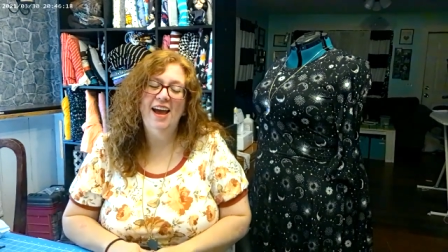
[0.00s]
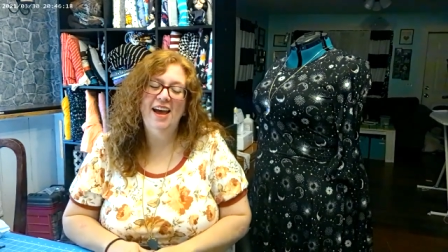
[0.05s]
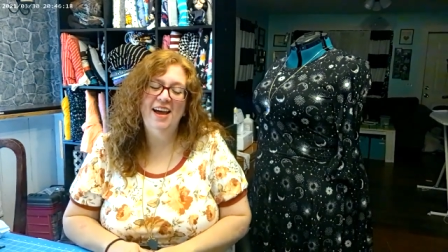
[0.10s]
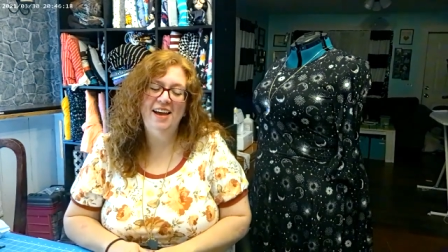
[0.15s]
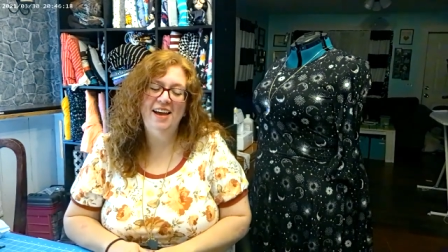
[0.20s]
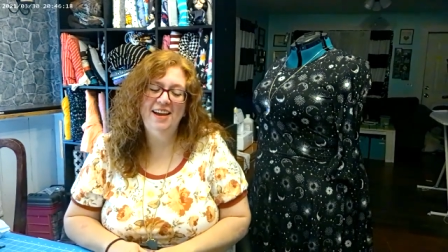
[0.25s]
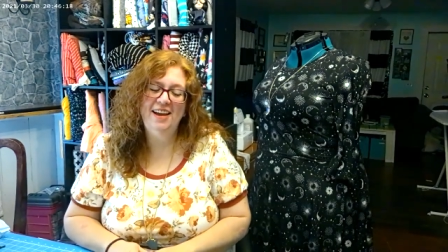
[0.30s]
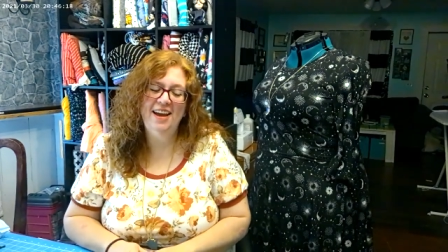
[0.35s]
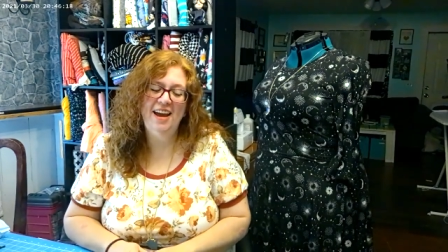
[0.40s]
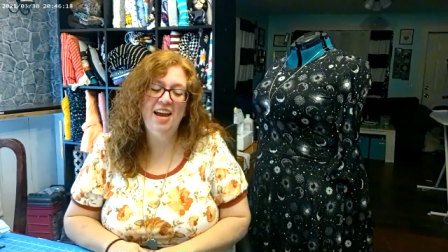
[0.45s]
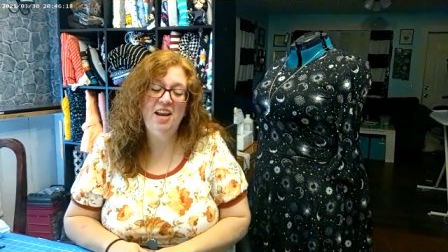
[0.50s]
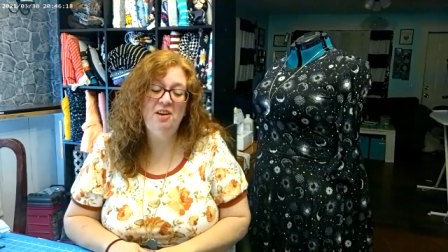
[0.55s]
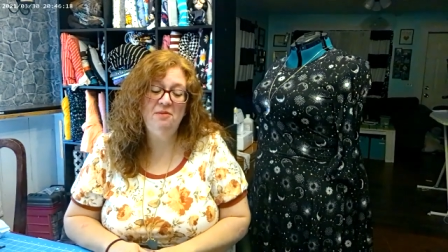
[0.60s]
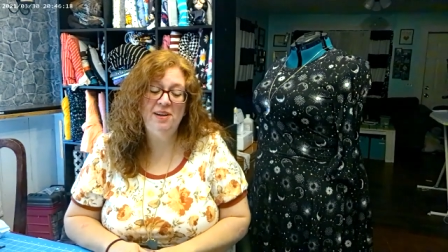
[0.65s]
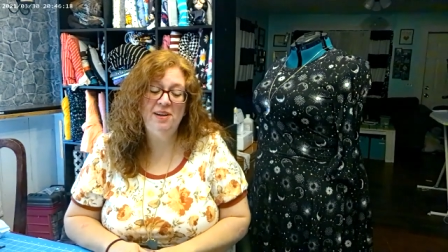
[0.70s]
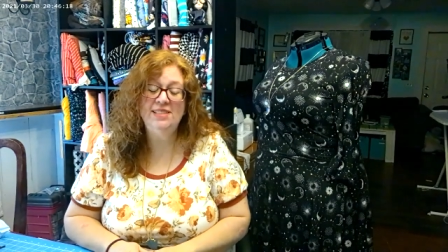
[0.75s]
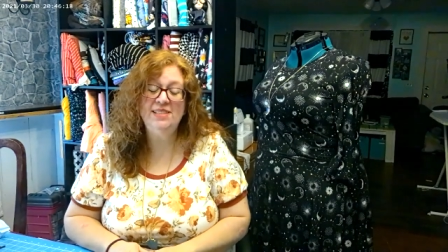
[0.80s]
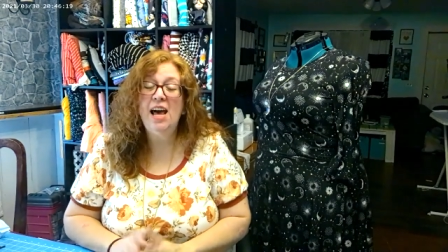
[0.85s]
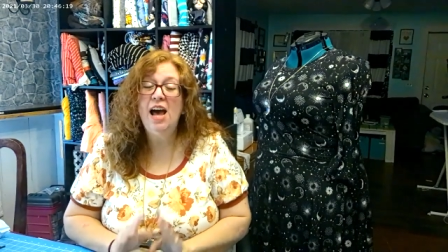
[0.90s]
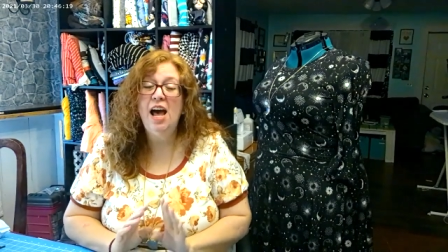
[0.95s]

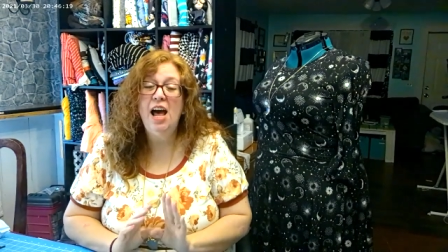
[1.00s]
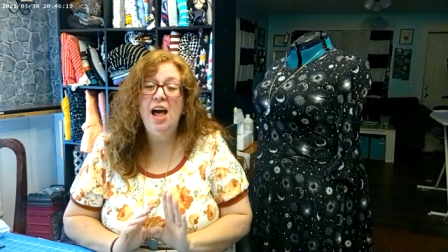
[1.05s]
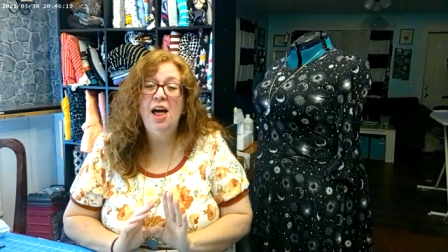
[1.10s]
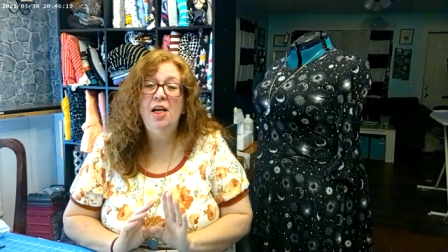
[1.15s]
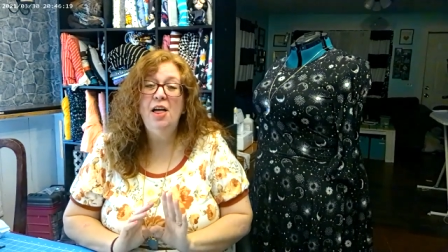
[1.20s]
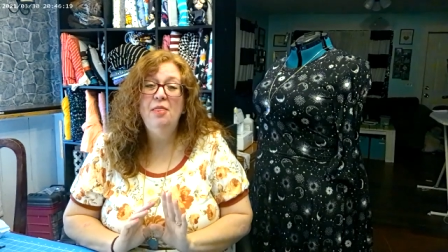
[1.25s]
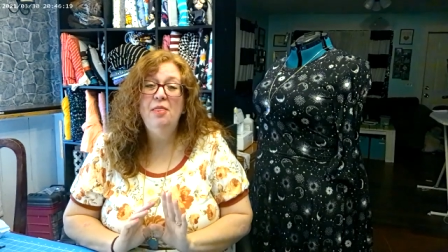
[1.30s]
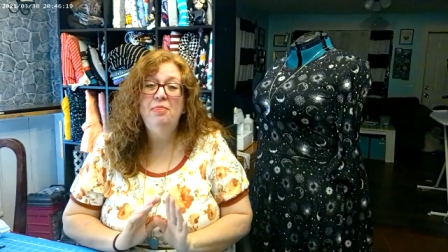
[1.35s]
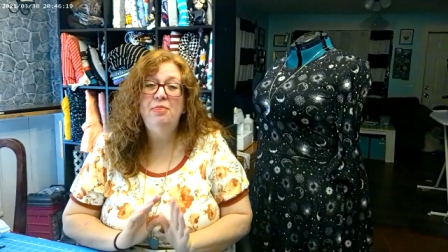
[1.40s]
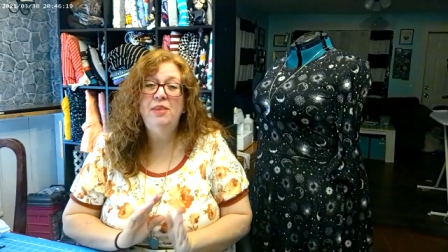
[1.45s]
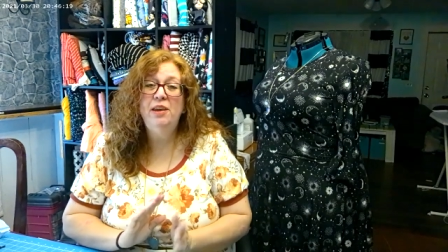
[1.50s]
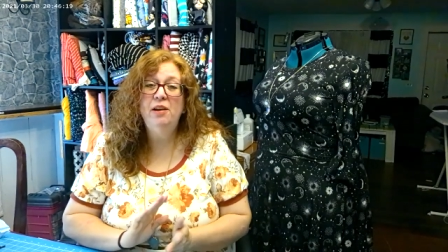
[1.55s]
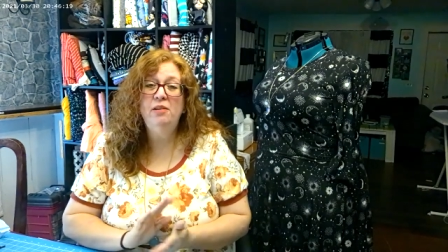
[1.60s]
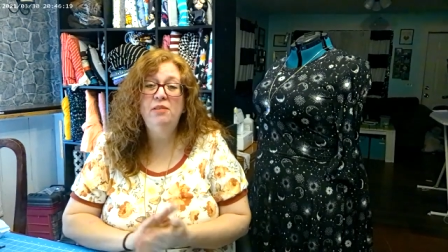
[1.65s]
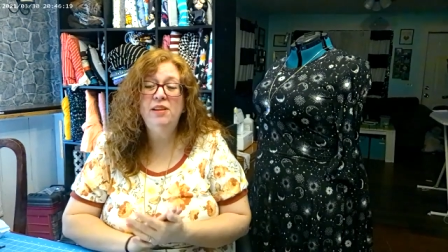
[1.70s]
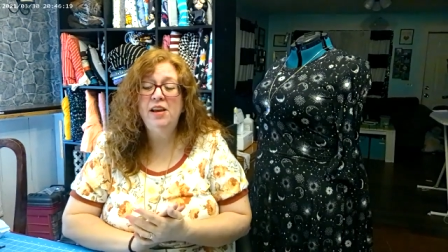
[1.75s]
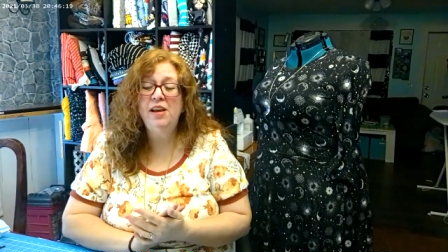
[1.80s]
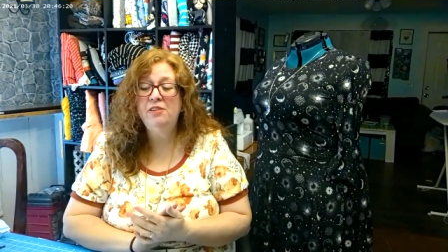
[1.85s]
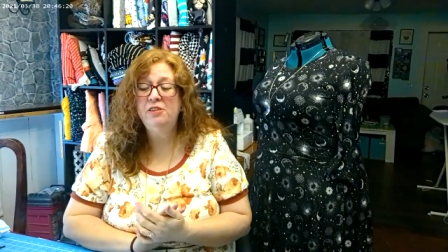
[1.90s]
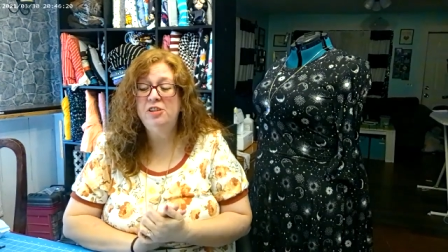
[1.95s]
anyways, the
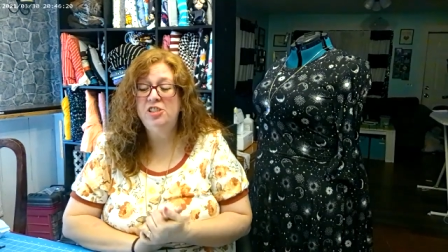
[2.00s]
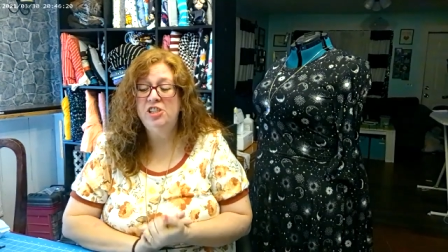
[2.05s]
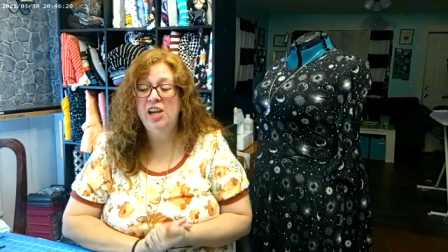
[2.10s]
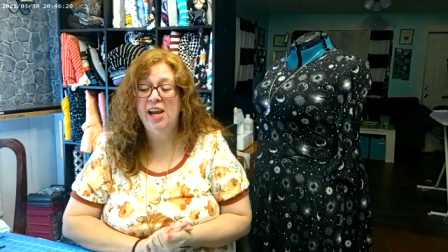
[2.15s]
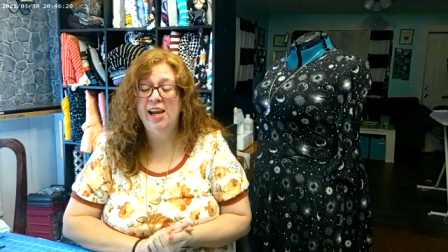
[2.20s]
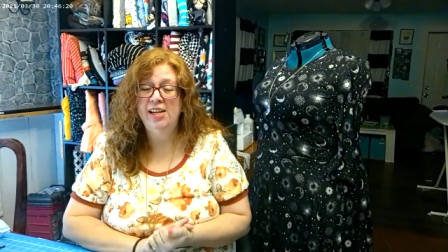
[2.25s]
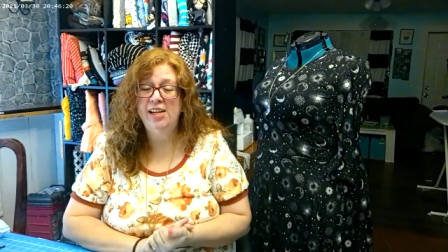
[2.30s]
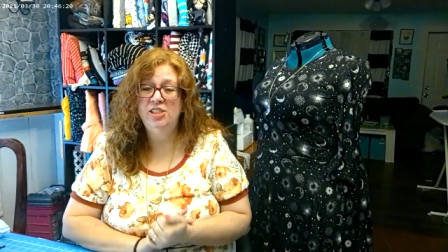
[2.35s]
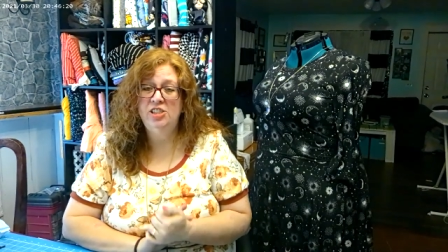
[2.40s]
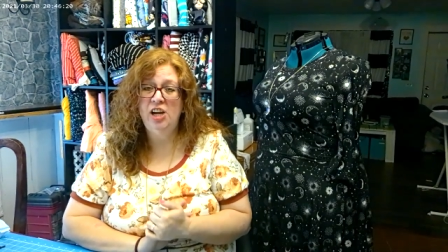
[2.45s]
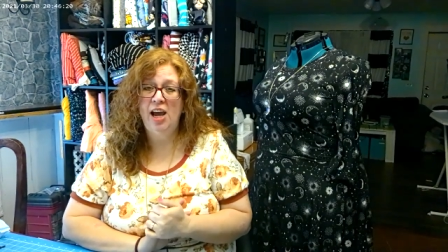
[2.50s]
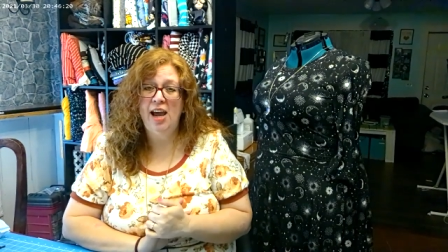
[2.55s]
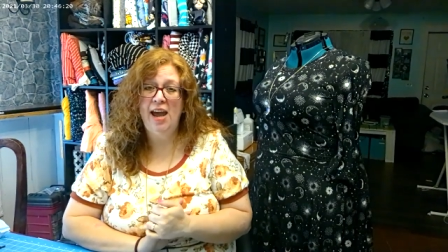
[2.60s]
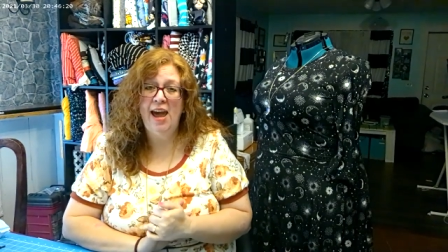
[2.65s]
only other change I